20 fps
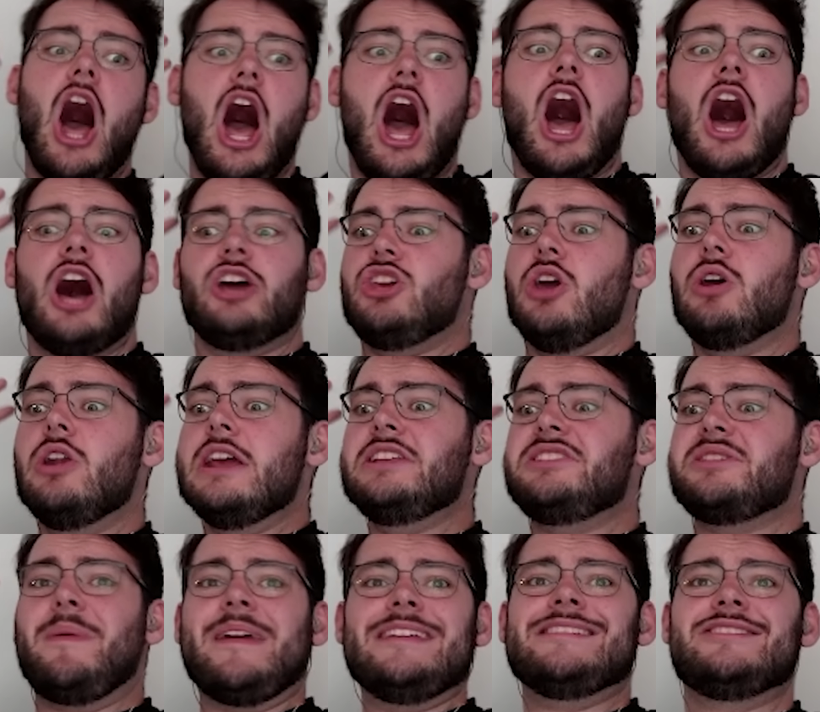Oh, you
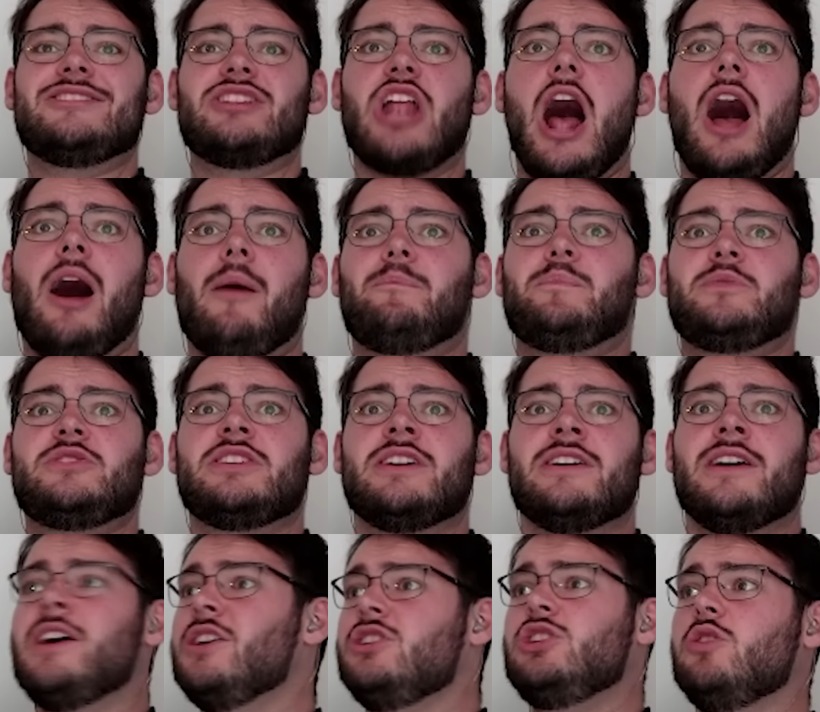need to be
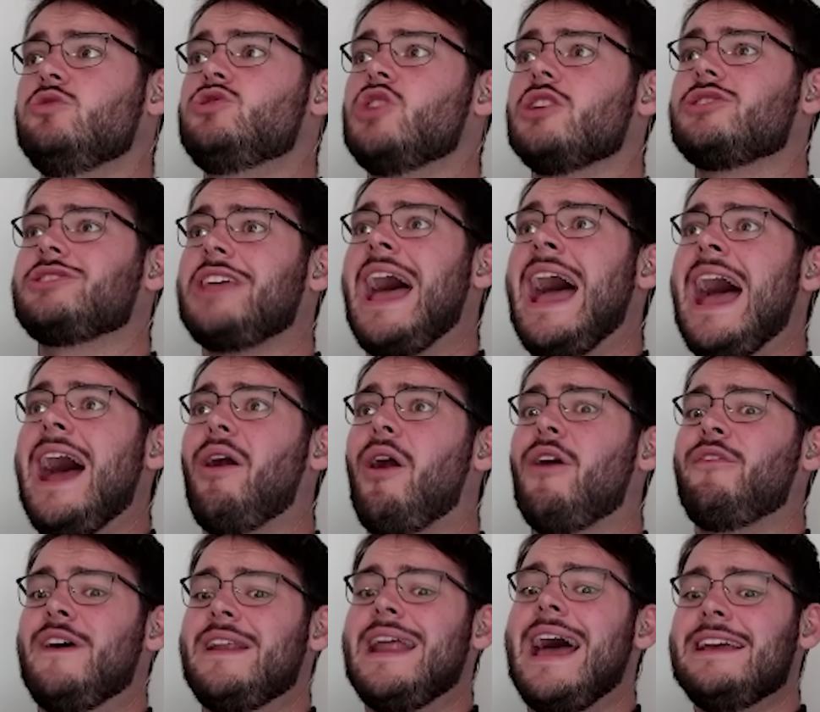stopped! You took the hair
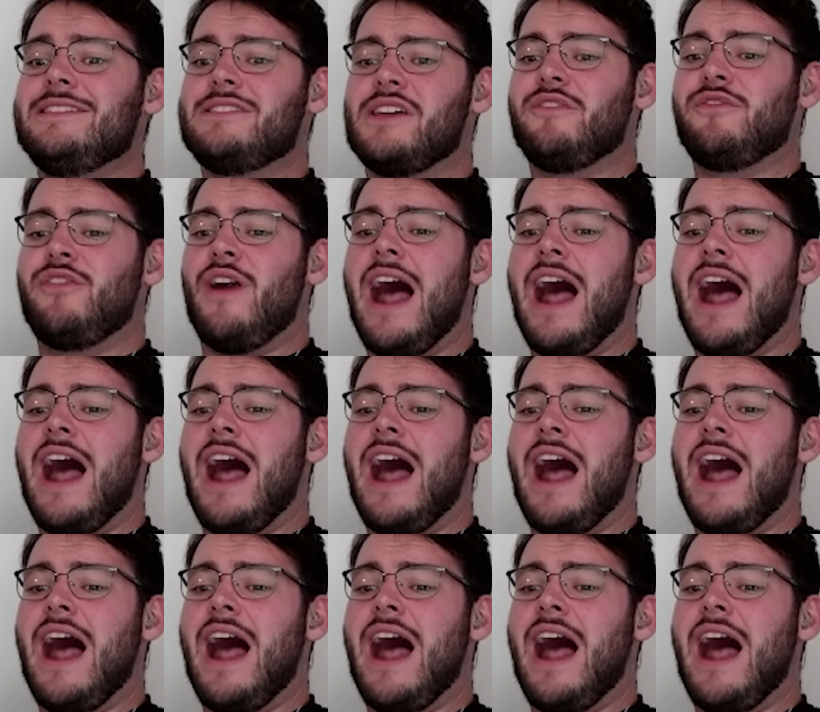off and ate the